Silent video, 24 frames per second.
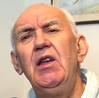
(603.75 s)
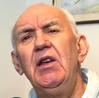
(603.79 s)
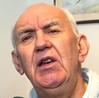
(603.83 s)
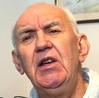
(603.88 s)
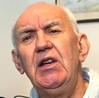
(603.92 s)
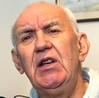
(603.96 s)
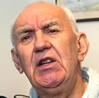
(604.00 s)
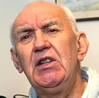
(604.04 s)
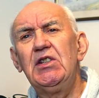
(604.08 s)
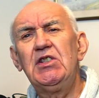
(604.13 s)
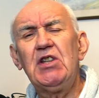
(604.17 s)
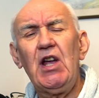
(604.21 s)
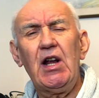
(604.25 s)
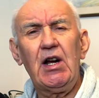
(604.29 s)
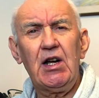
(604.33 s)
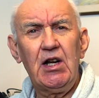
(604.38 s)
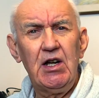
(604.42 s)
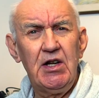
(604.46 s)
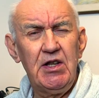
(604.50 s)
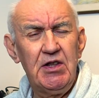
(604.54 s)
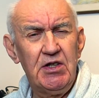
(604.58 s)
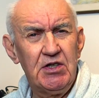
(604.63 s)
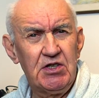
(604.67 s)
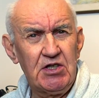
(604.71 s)

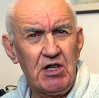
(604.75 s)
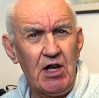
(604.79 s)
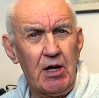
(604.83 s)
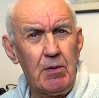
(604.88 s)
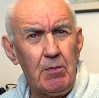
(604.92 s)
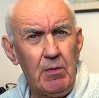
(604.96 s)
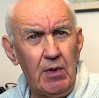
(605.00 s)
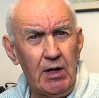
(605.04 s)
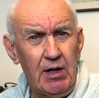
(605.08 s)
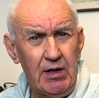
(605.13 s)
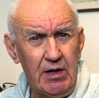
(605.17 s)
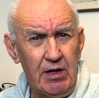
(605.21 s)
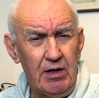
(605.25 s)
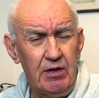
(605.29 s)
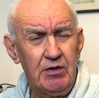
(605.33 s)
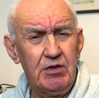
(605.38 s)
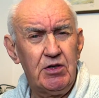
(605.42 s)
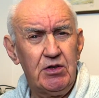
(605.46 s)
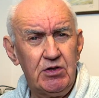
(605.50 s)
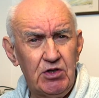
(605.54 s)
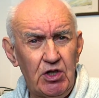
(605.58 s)
Exactly the same layout,